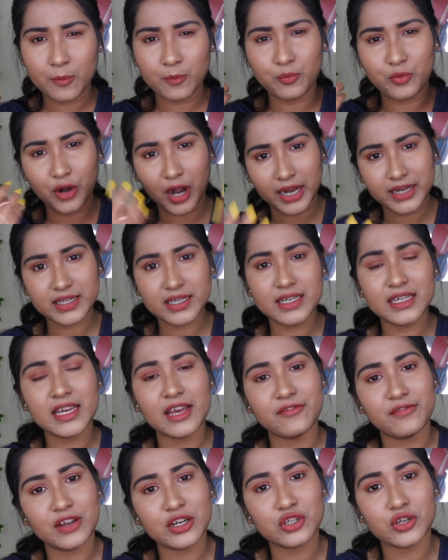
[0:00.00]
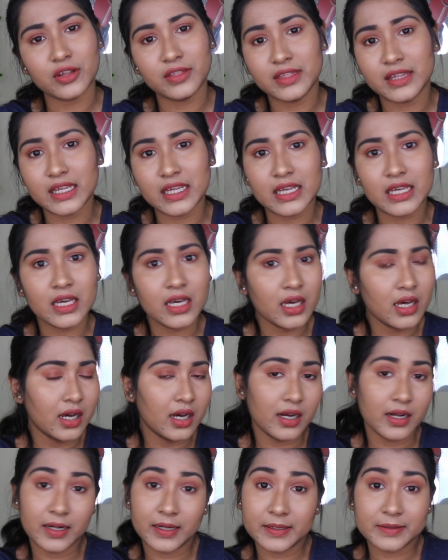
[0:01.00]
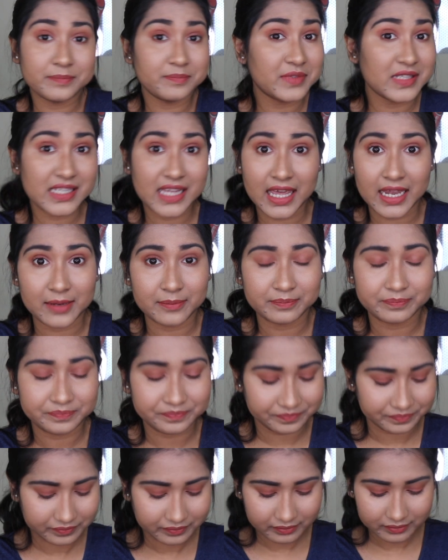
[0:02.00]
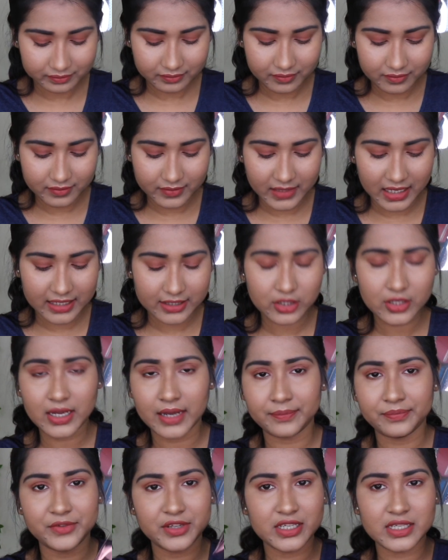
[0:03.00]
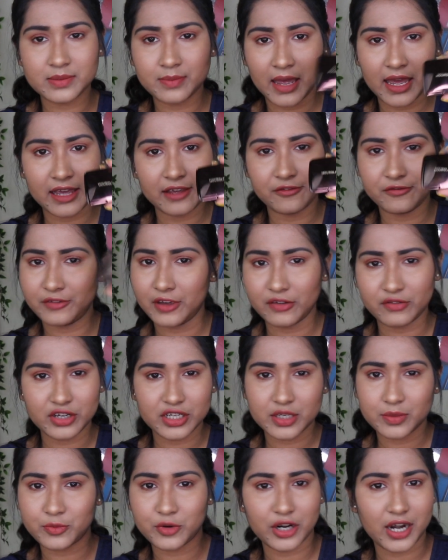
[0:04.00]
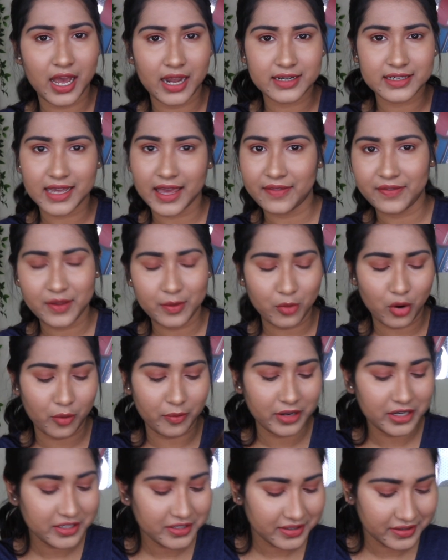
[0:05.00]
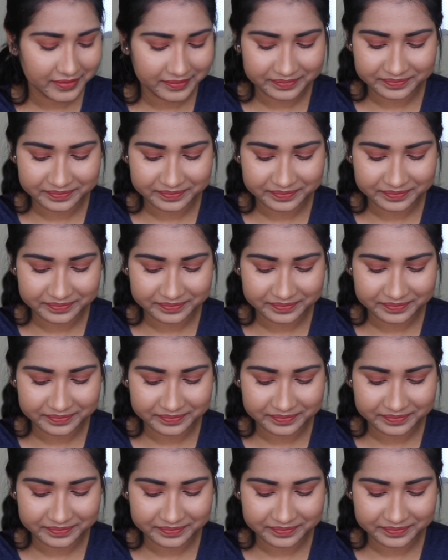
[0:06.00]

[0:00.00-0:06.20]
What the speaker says: brightening effect on the skin. So yeah, this is my favorite product at the moment.